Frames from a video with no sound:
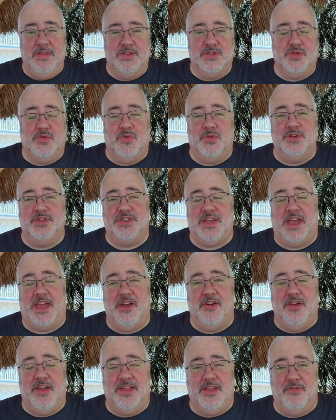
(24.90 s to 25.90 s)
gorgeous
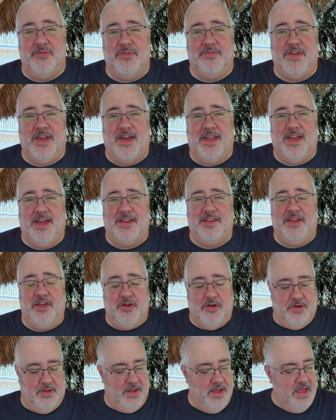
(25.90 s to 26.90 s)
area that we've got out
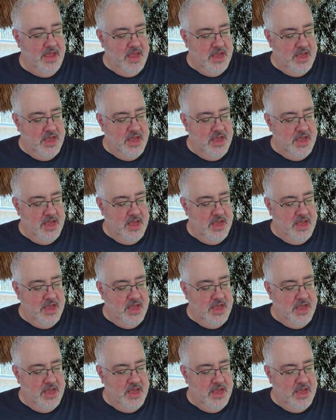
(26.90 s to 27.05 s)
here. And